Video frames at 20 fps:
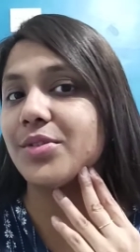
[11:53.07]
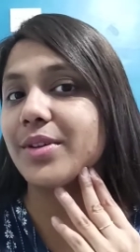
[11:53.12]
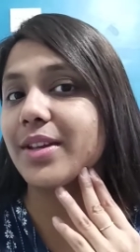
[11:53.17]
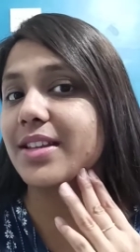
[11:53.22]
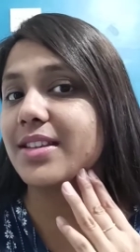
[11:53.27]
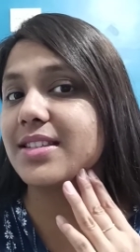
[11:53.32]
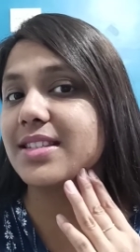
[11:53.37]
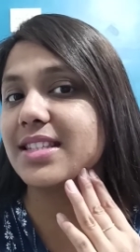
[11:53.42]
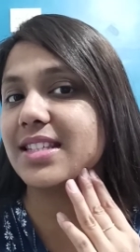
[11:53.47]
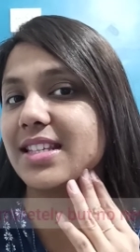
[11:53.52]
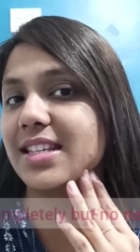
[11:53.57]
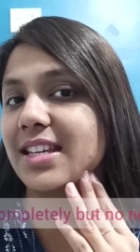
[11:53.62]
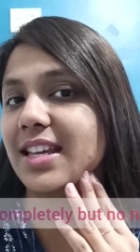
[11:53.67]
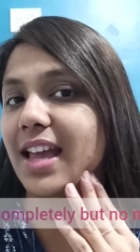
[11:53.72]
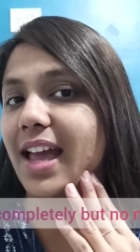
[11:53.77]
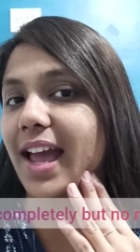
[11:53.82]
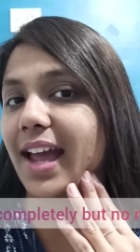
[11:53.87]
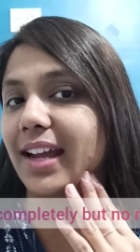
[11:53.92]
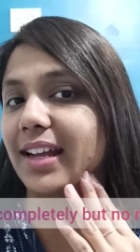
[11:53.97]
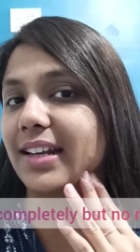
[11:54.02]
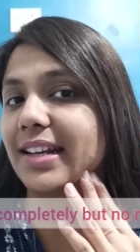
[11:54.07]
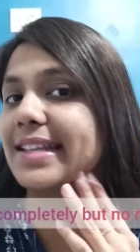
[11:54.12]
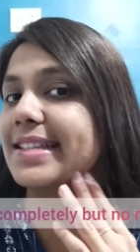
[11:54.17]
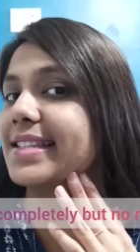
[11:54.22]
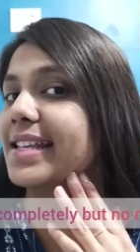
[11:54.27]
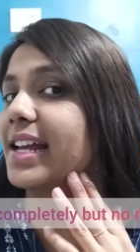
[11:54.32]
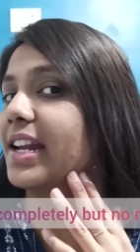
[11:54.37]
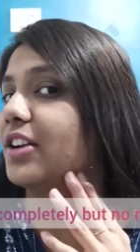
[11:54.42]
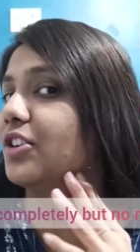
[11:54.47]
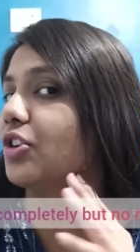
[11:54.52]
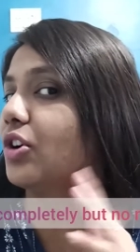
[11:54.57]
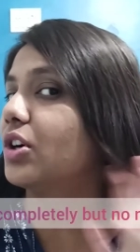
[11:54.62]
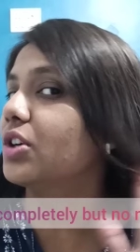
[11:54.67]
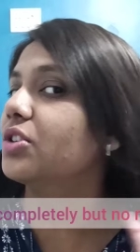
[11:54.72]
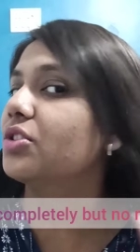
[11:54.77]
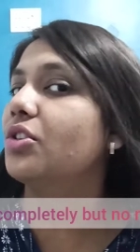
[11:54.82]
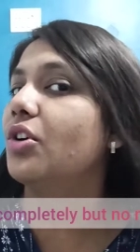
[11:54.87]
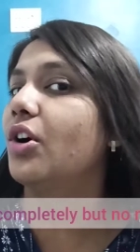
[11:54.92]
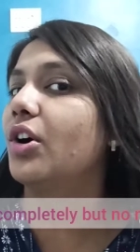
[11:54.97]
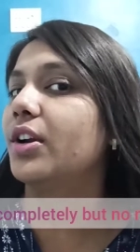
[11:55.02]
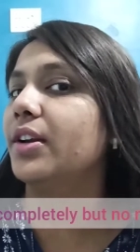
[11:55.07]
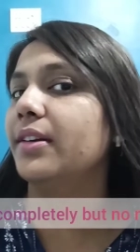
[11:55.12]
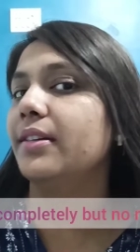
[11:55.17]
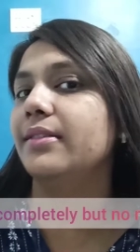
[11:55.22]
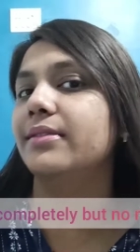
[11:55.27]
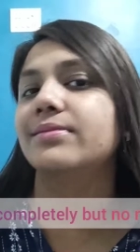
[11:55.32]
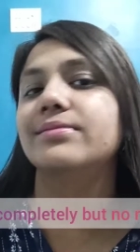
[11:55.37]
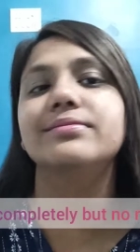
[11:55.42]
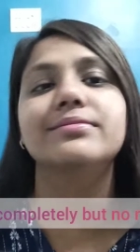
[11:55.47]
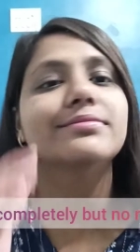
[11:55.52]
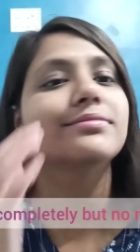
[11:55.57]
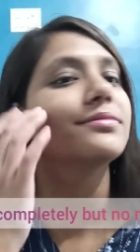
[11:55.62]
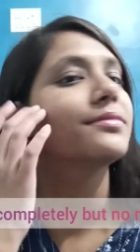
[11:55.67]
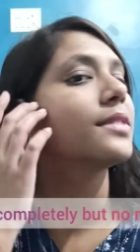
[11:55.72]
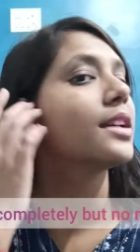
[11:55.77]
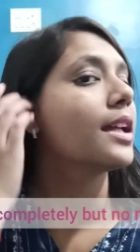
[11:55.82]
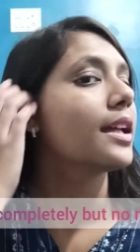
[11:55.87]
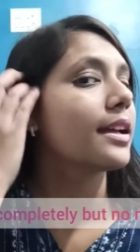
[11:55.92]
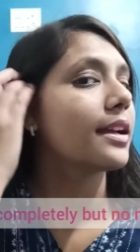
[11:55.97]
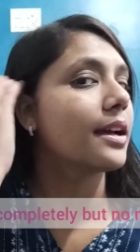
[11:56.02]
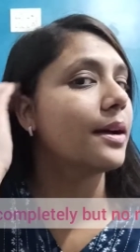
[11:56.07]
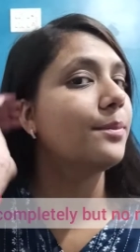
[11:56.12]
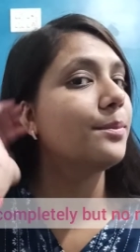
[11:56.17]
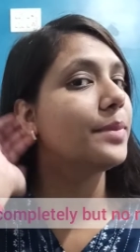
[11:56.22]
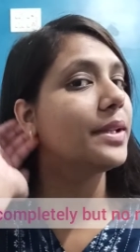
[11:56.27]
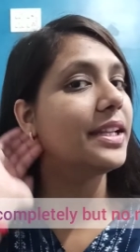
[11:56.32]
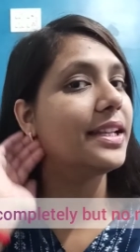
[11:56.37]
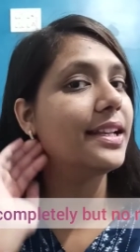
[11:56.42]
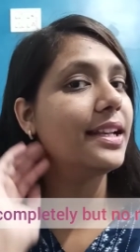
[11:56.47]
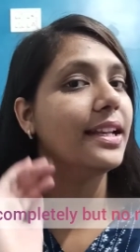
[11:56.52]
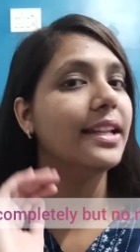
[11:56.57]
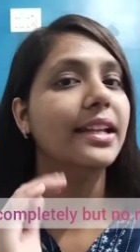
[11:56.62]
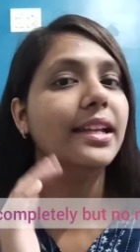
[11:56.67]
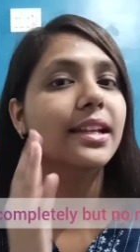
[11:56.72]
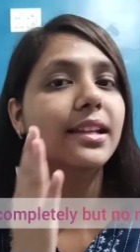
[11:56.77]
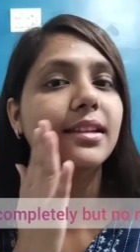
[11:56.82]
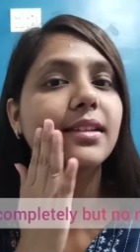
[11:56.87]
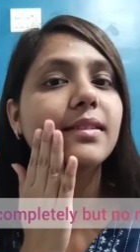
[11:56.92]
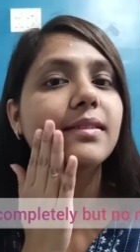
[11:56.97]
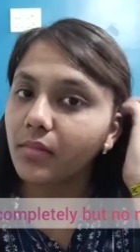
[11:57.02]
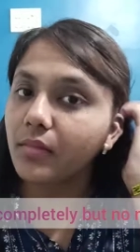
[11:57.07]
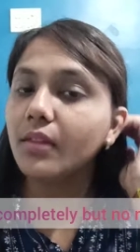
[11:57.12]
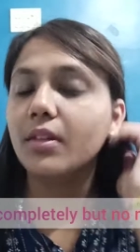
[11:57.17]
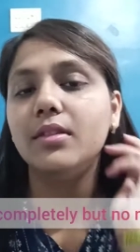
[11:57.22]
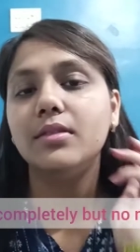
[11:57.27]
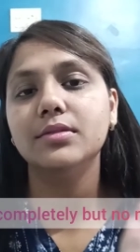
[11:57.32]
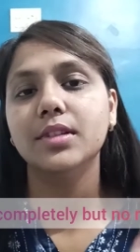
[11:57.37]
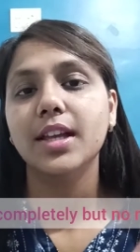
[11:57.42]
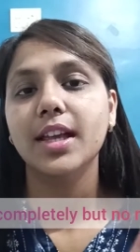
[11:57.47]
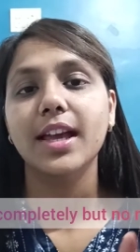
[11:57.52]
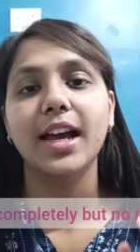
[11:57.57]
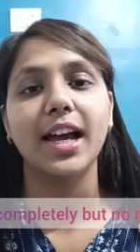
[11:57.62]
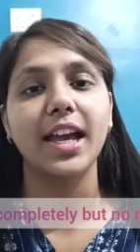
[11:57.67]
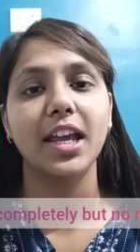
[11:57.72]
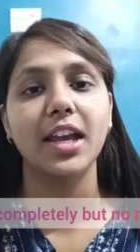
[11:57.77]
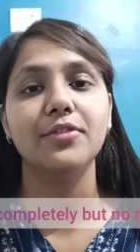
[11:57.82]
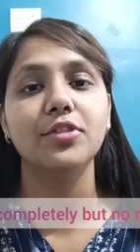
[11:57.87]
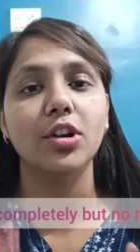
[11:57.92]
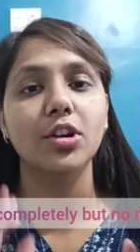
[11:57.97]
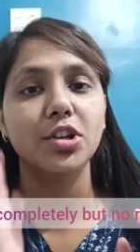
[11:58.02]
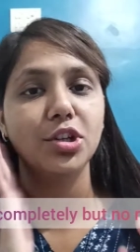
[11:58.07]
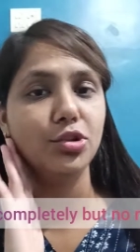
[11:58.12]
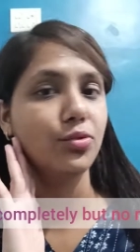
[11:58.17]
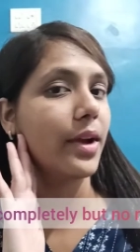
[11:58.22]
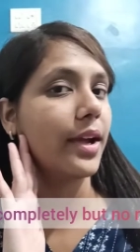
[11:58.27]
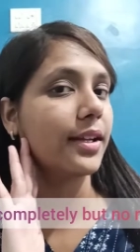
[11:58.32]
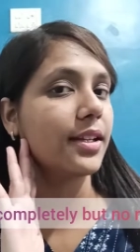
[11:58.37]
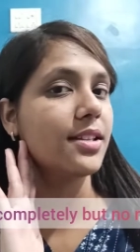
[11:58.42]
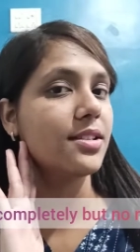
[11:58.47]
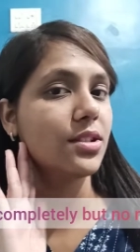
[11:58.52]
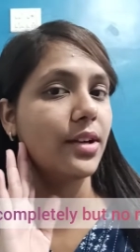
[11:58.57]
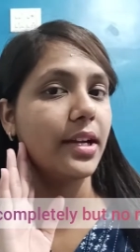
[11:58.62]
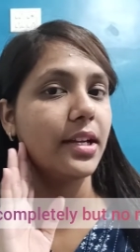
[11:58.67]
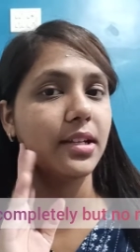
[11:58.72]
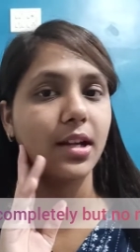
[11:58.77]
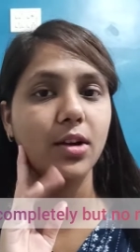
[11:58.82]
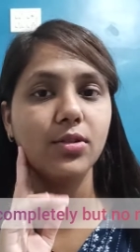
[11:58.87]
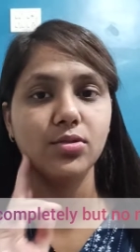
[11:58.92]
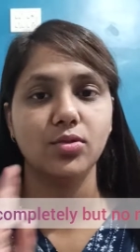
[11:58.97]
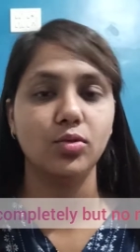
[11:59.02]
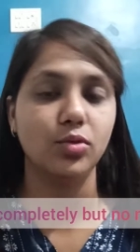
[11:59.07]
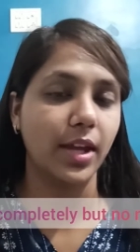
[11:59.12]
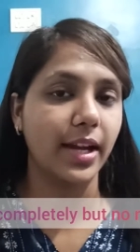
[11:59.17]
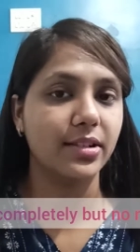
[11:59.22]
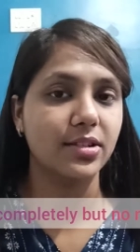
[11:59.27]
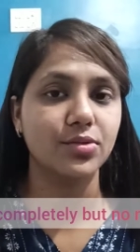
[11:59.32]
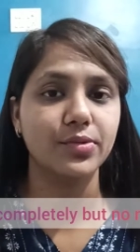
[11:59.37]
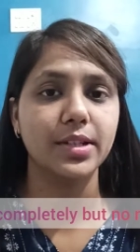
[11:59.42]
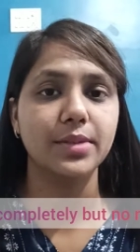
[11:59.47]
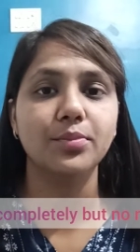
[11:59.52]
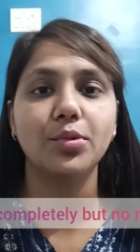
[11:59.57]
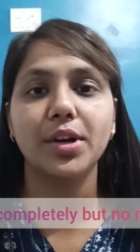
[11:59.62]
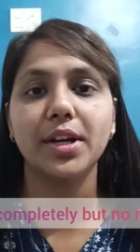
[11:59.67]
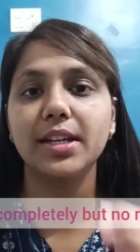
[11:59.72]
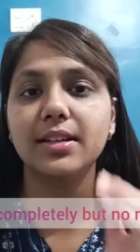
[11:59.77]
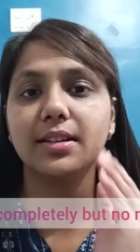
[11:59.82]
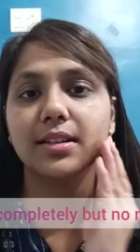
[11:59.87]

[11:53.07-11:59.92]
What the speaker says: can see acne is not gone completely. I have not new acne right now, so that's one point.